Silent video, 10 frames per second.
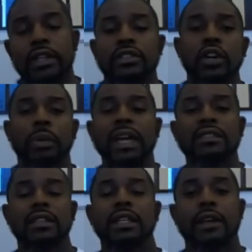So
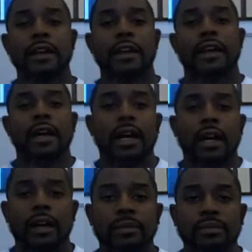basically,
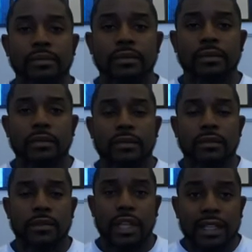
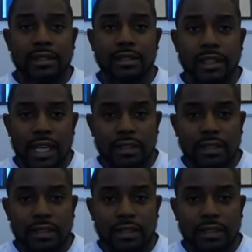that's